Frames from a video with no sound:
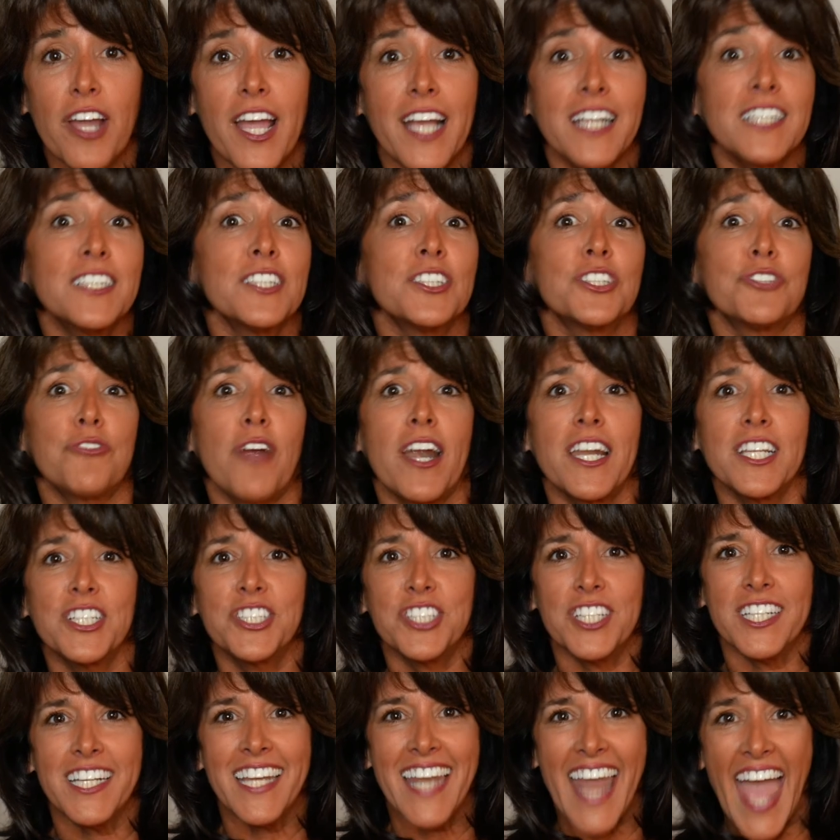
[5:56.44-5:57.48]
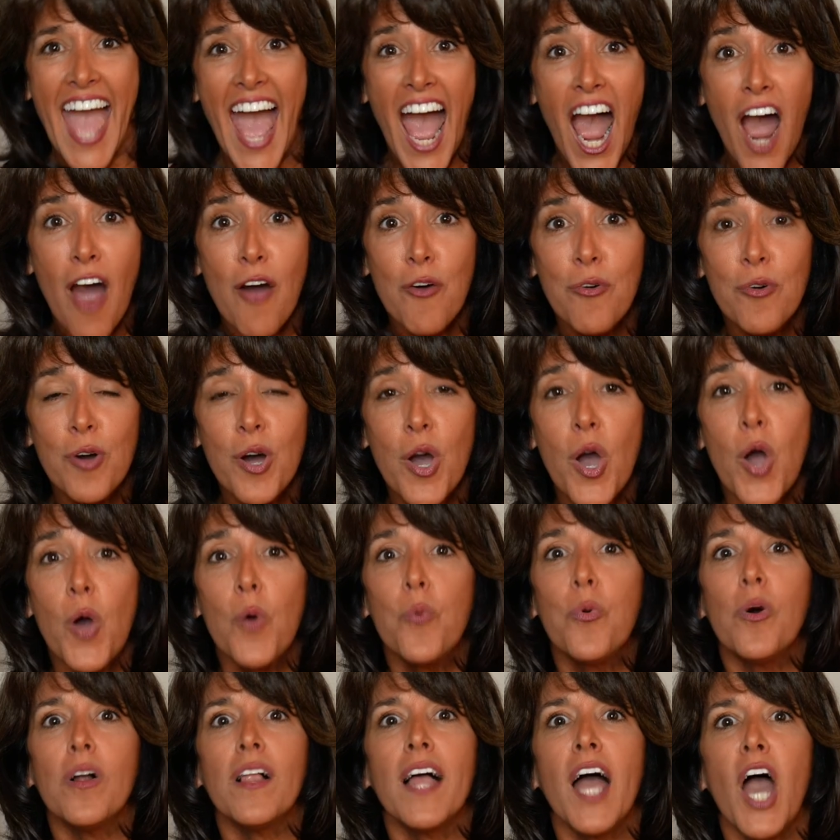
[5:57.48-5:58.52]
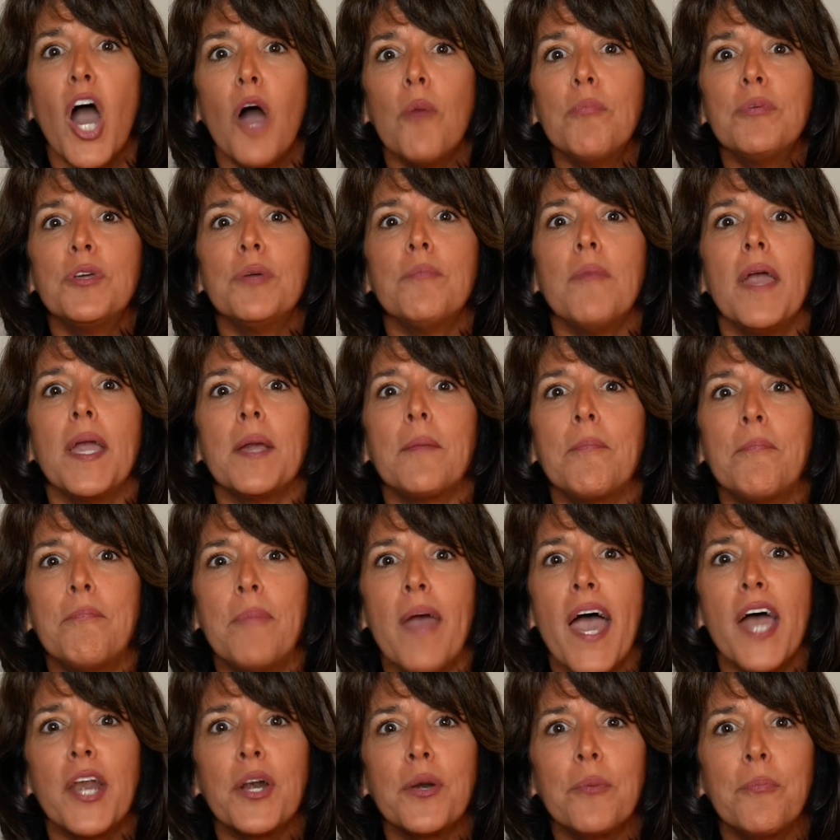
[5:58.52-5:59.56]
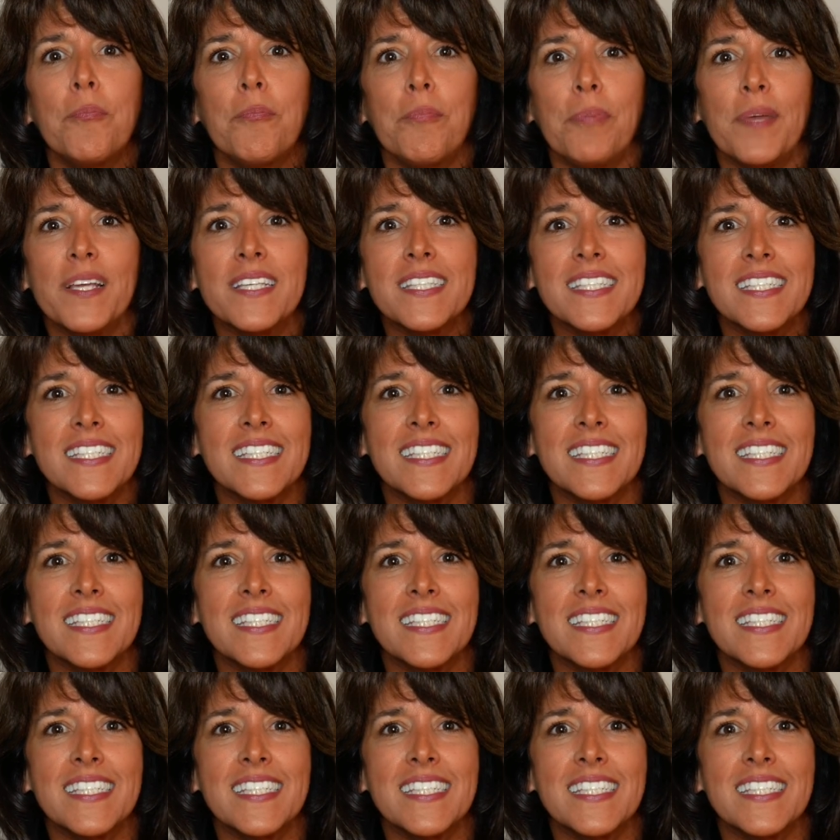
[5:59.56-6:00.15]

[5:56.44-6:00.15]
exit strategy now will help you make better business